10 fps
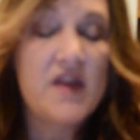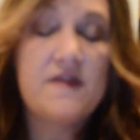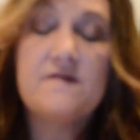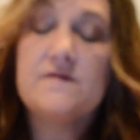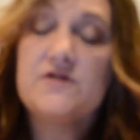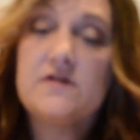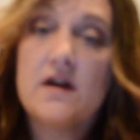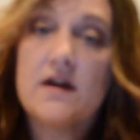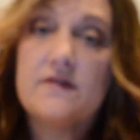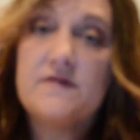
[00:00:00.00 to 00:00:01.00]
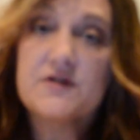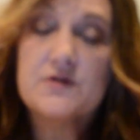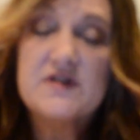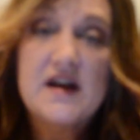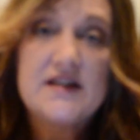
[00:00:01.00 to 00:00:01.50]
the
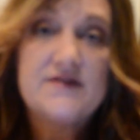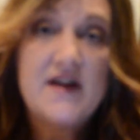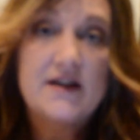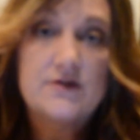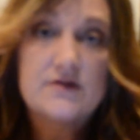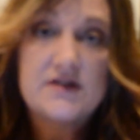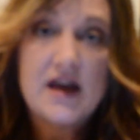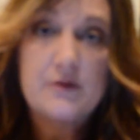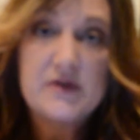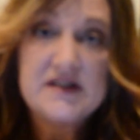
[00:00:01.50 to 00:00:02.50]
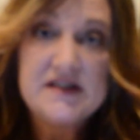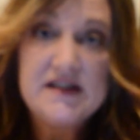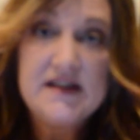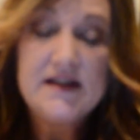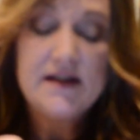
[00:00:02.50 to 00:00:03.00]
physical science factors that we
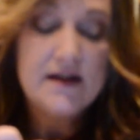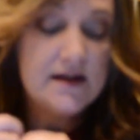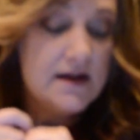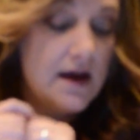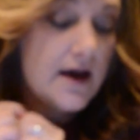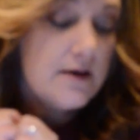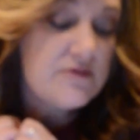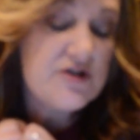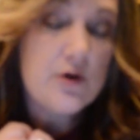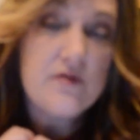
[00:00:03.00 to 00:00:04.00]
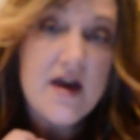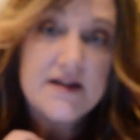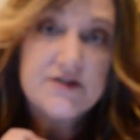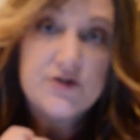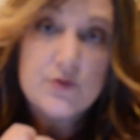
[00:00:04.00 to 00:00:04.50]
see. So
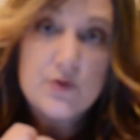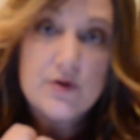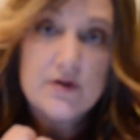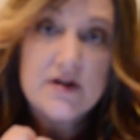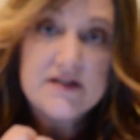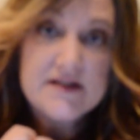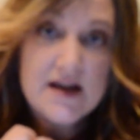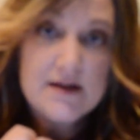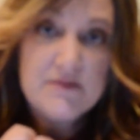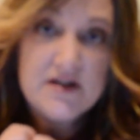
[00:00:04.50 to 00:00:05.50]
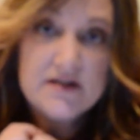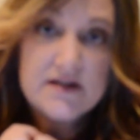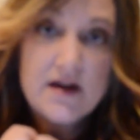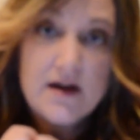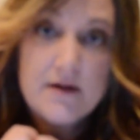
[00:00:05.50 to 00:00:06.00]
that's your assignment
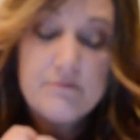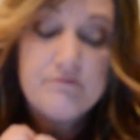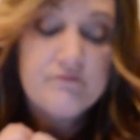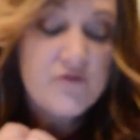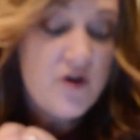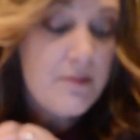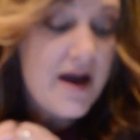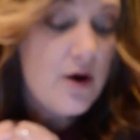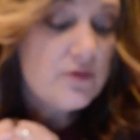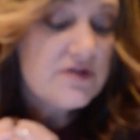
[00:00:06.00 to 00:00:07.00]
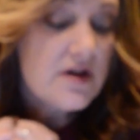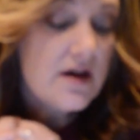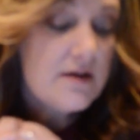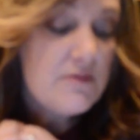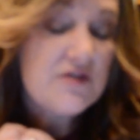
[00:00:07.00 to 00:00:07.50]
about
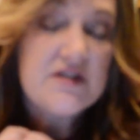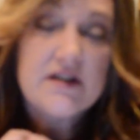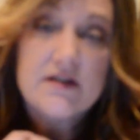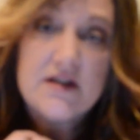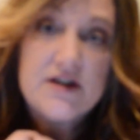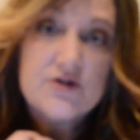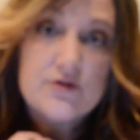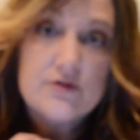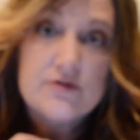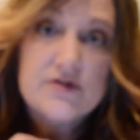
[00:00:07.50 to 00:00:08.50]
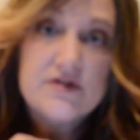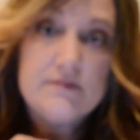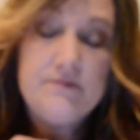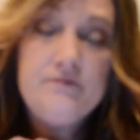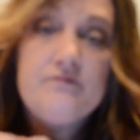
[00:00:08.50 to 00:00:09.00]
melting glaciers.
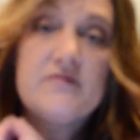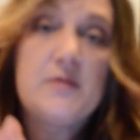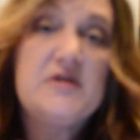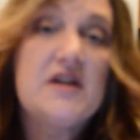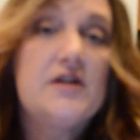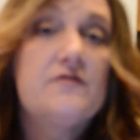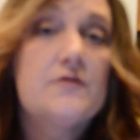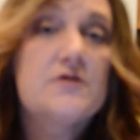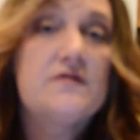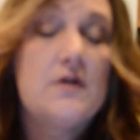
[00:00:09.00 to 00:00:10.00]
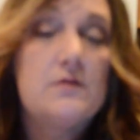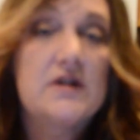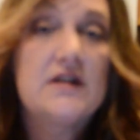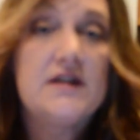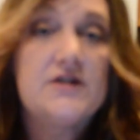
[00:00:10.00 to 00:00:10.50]
Let me tell you first of all what a
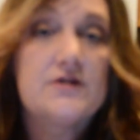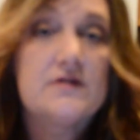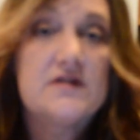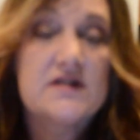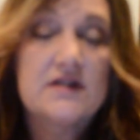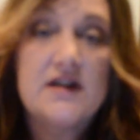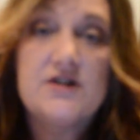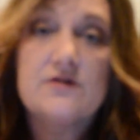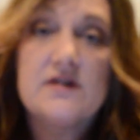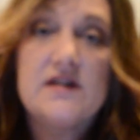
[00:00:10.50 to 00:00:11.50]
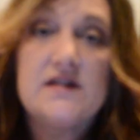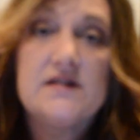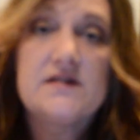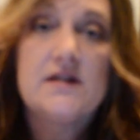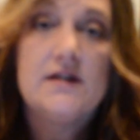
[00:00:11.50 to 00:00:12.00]
glacier is. A glacier
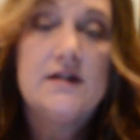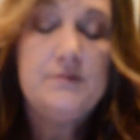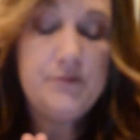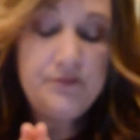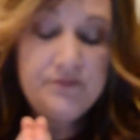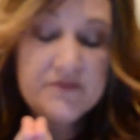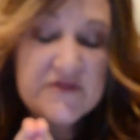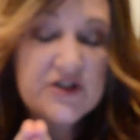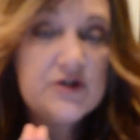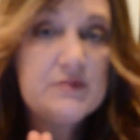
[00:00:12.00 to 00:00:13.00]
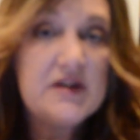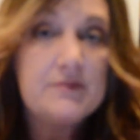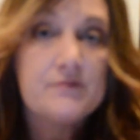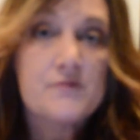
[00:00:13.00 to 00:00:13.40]
is, excuse me,